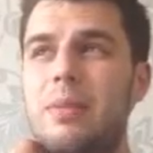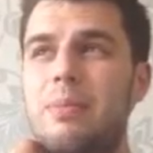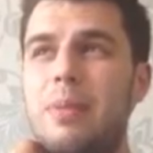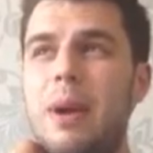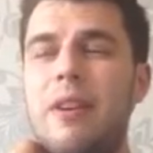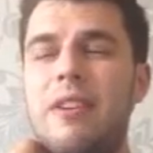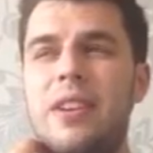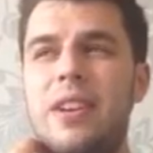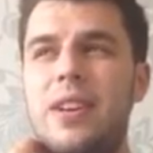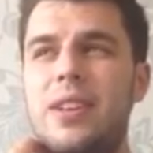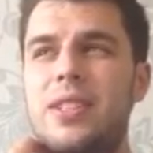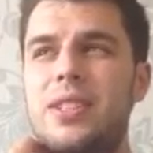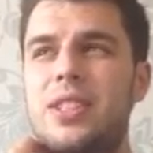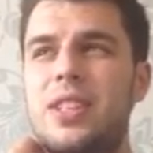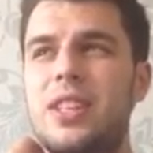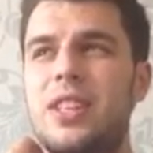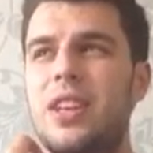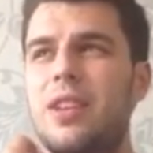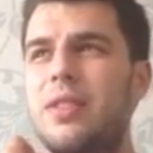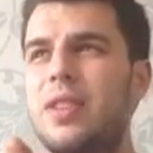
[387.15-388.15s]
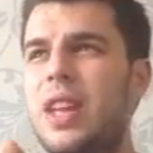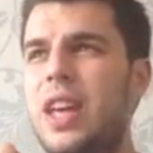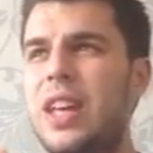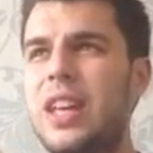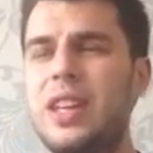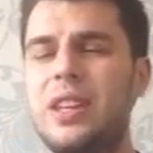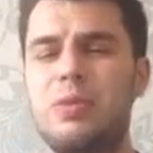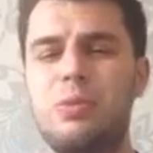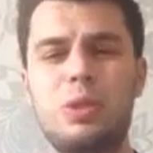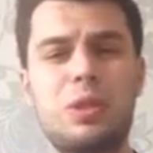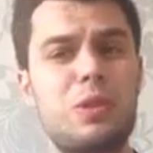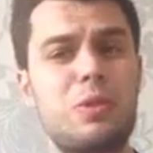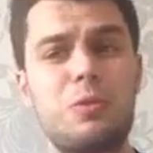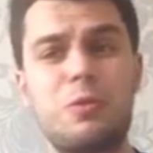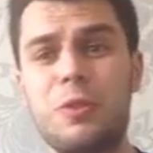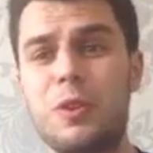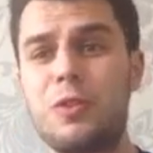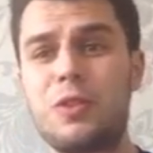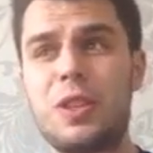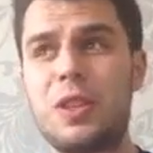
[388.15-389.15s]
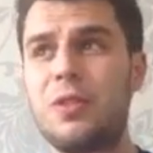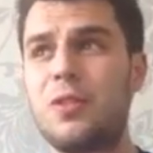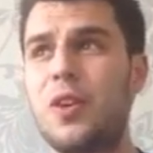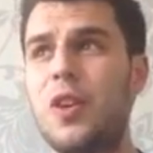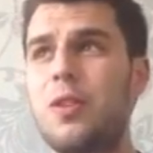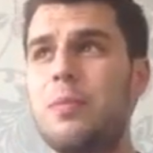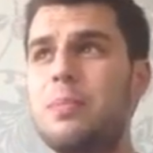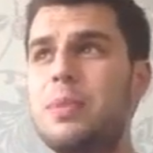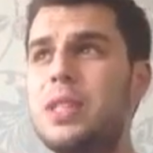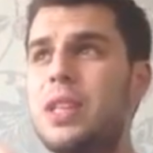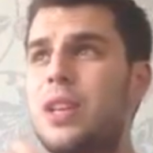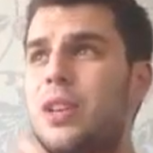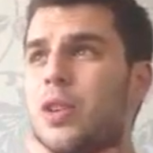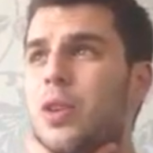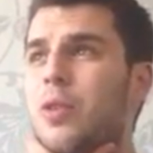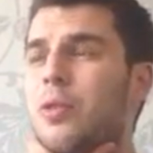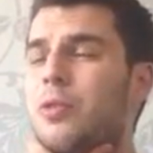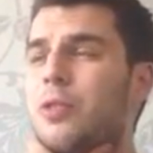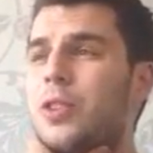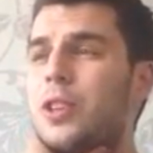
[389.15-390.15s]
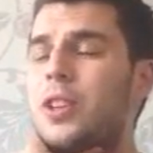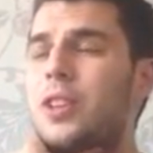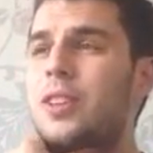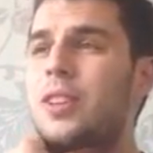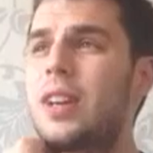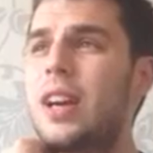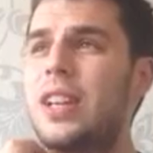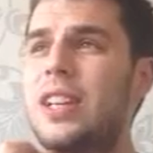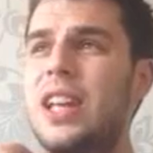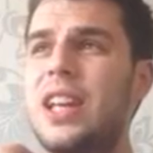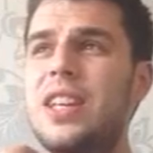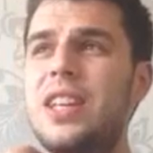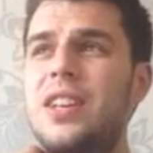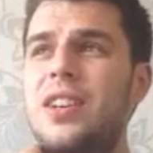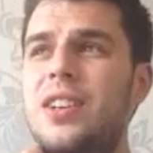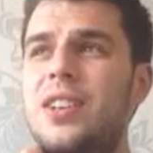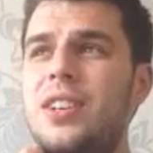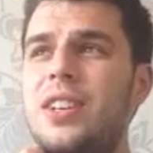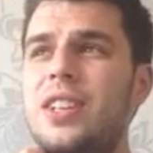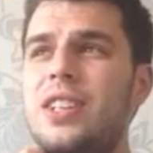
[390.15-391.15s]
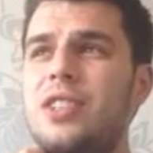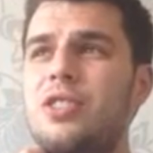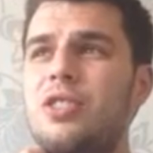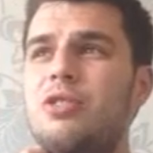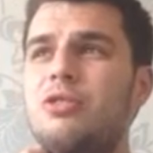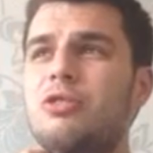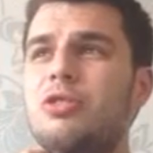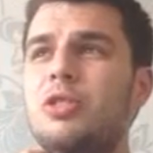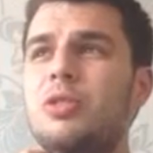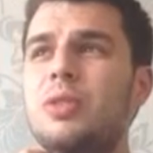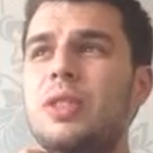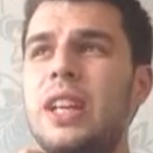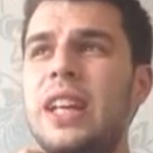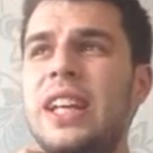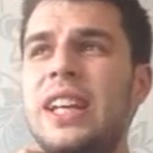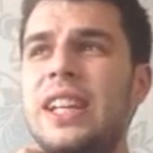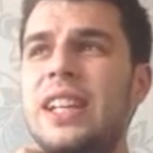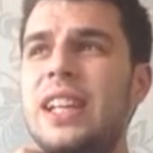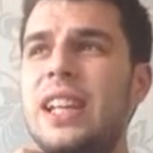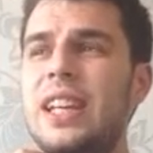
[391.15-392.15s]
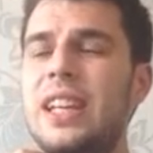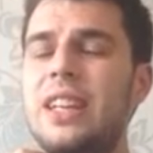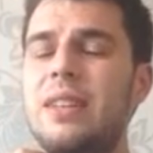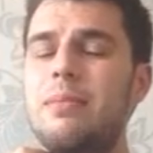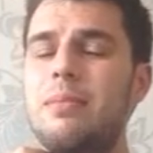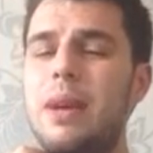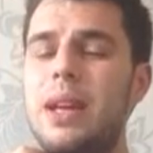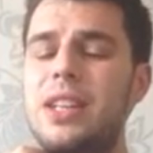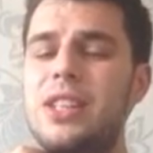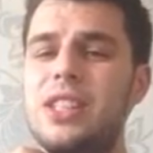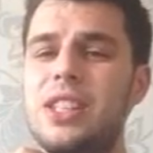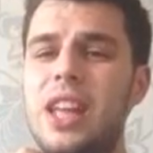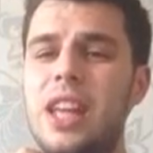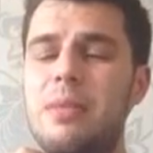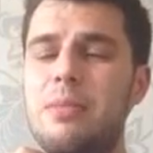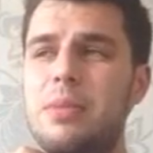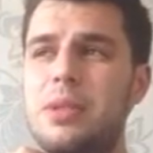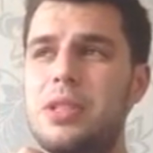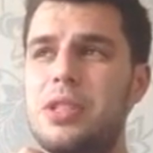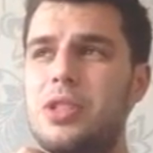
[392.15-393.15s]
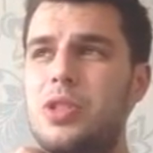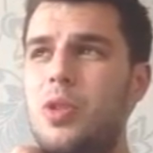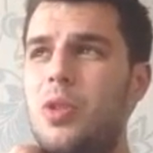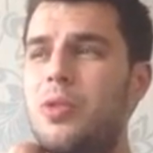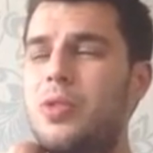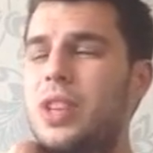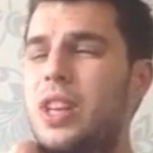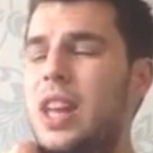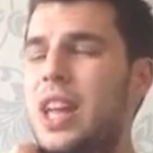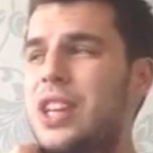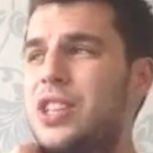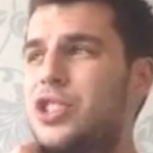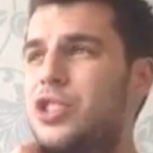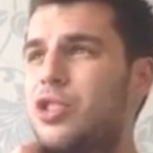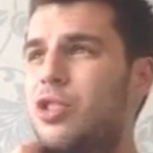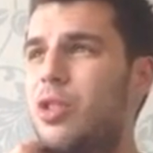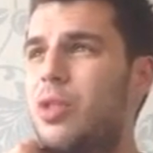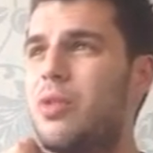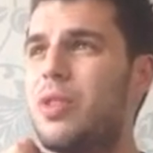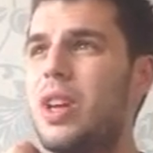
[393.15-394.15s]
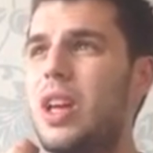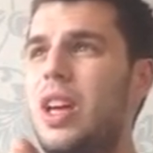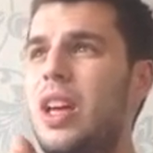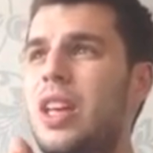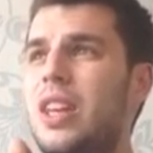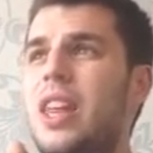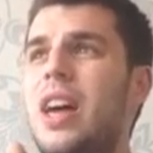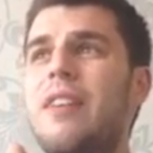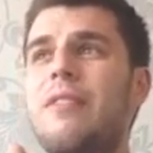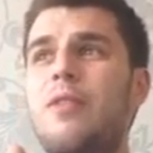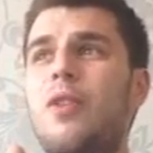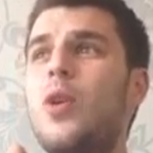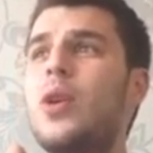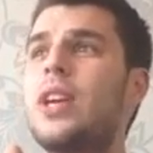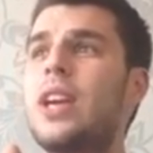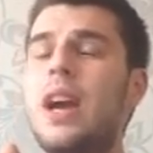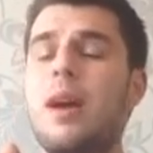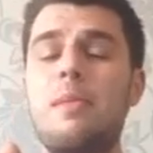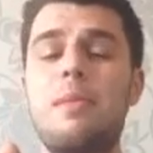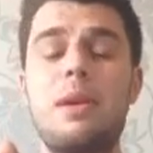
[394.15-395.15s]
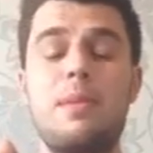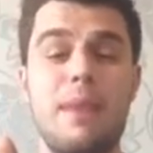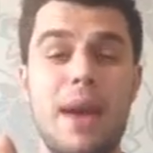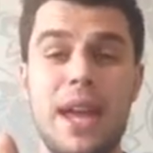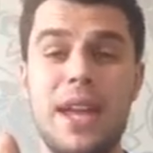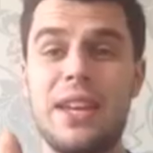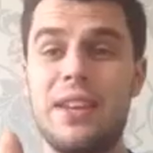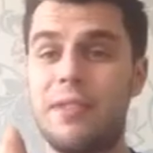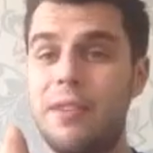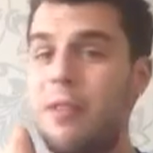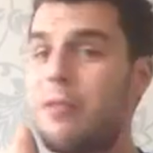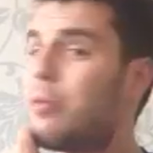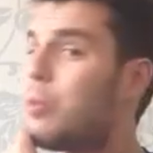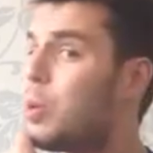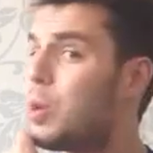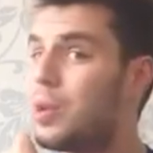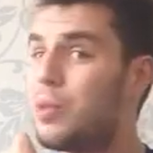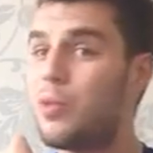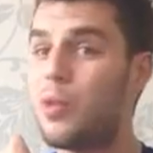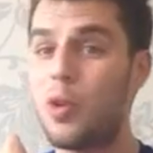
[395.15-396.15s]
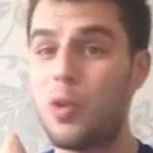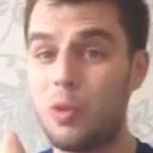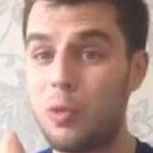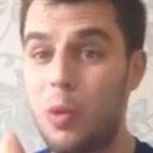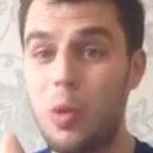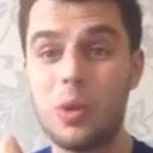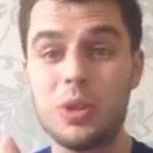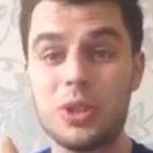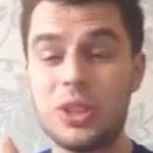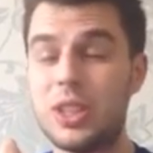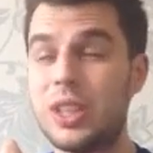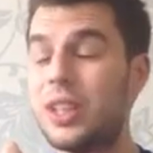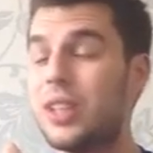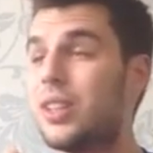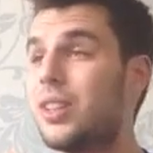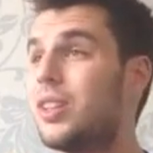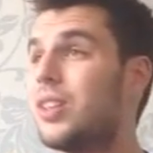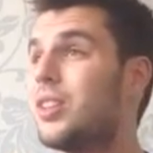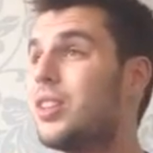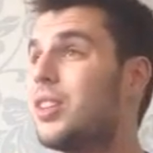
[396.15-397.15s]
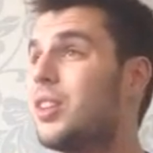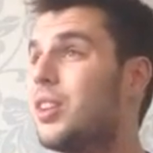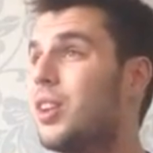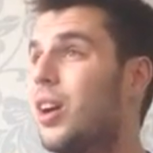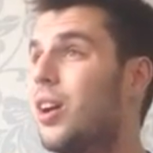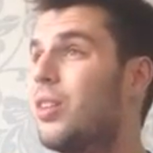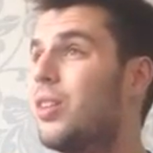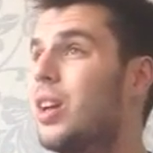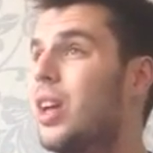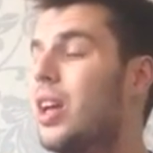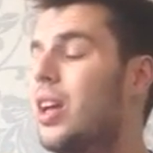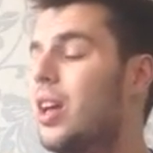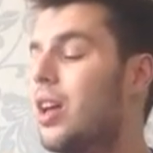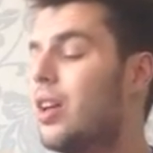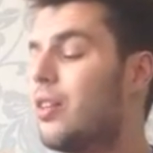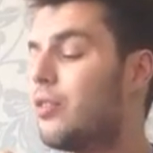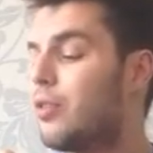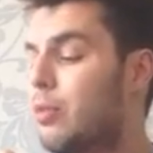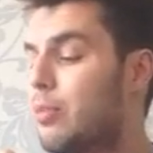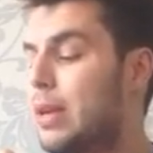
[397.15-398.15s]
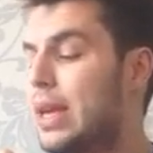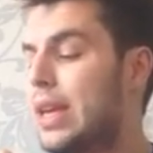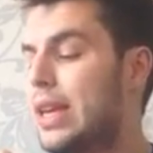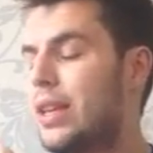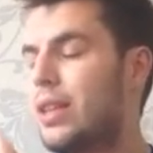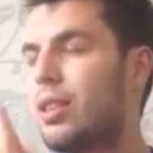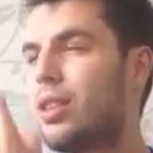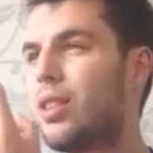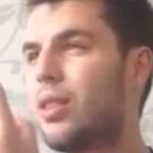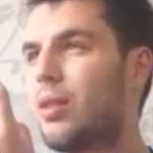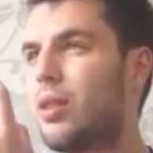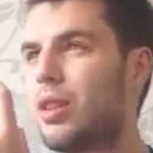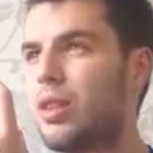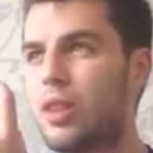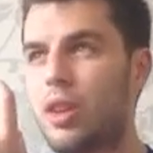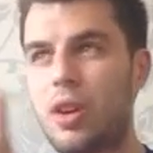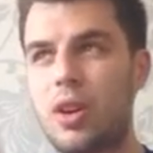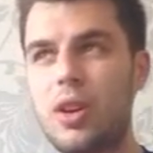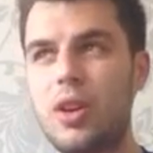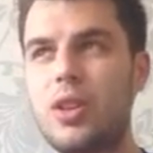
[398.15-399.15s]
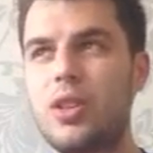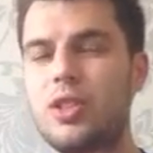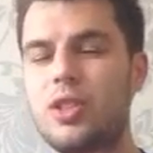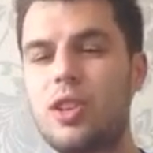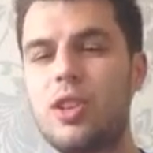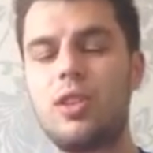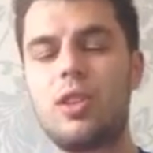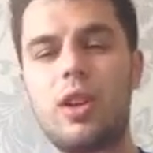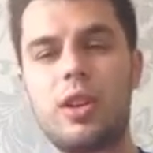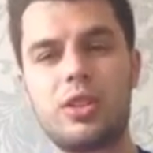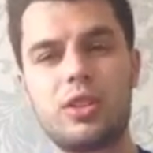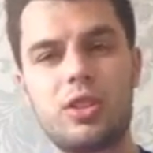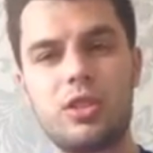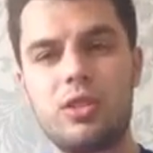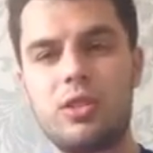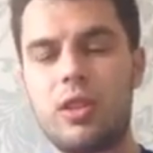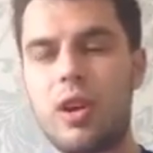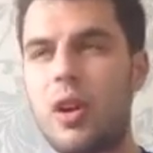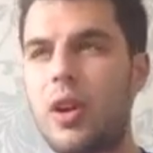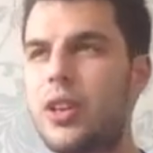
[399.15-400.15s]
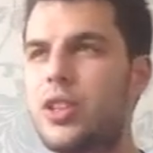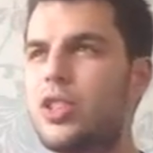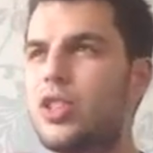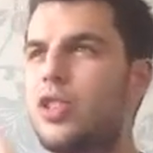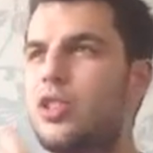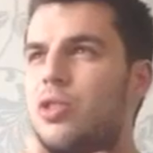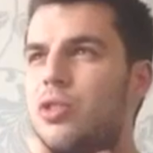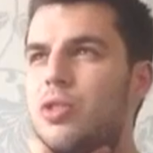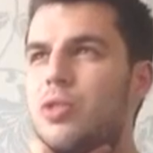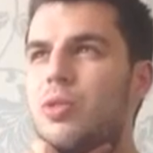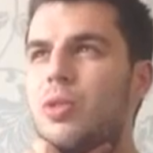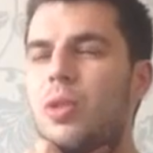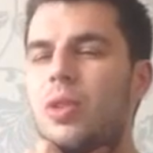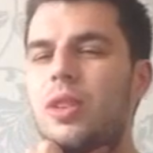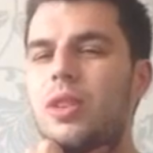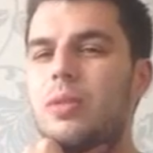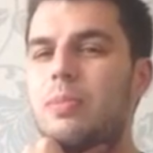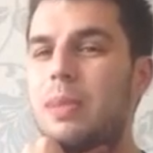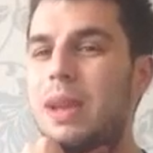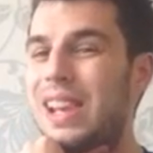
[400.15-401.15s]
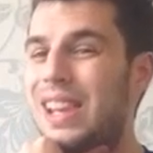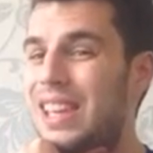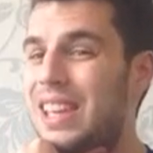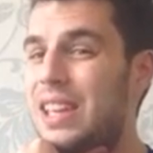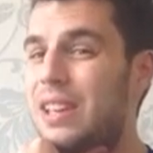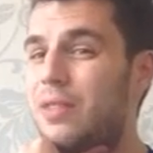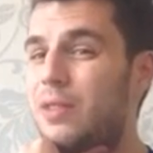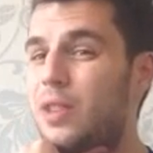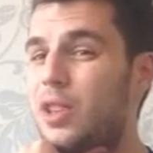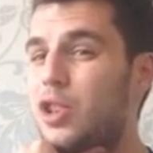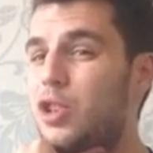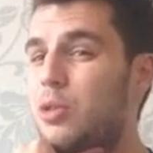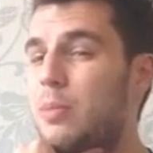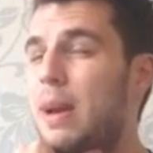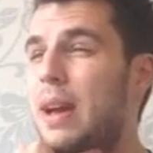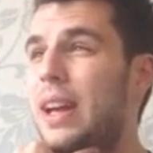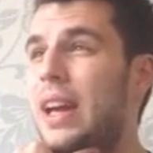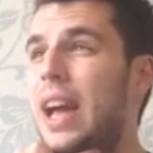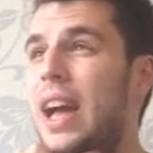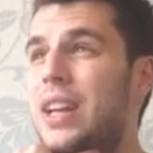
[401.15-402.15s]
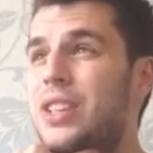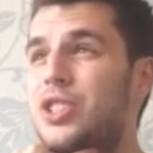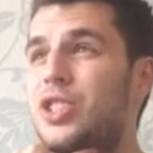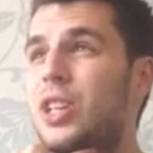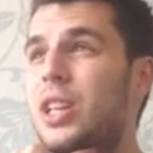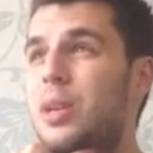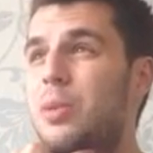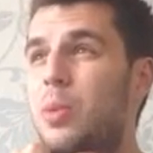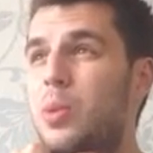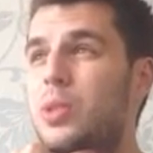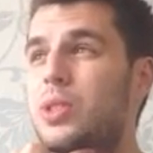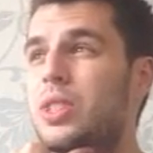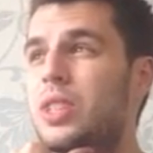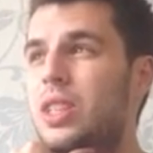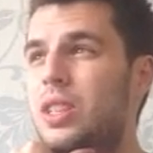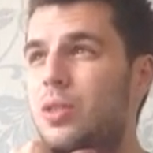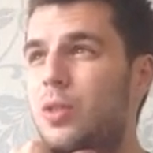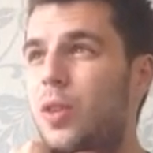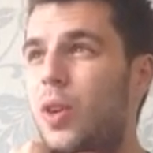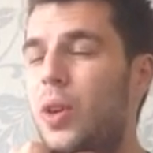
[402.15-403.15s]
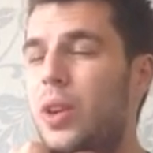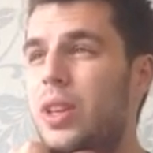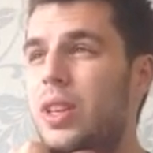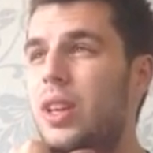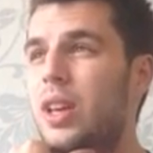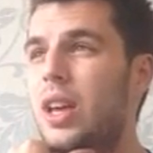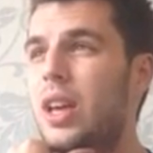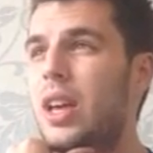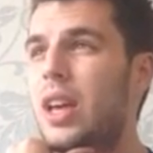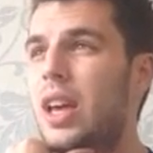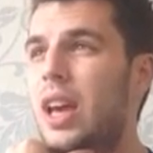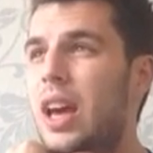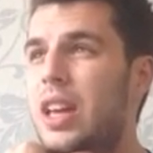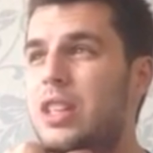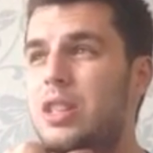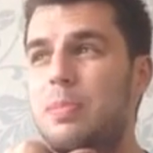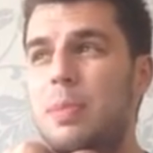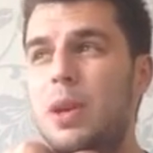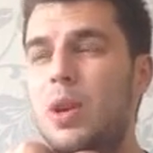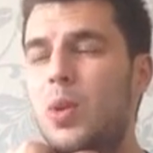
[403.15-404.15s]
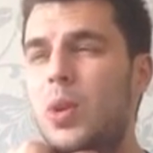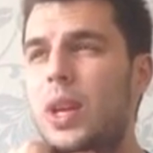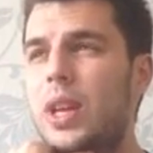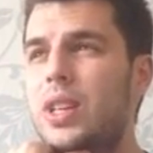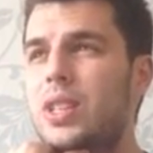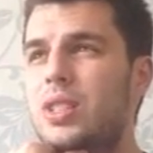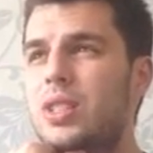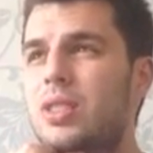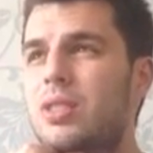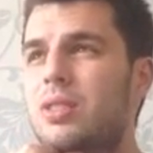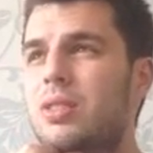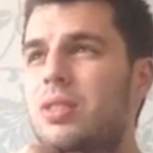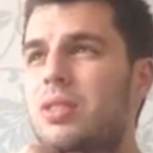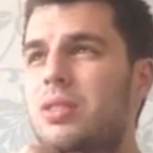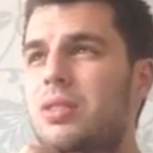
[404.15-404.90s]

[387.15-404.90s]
Barry Hearn said the other day he was 55% confident, and Eddie Hearn has routinely made statements of the nature of that fight can be made if everyone involved wants it. You know, for me, the Hearns look like two guys who do not believe Eubank actually wants this fight. And to be honest,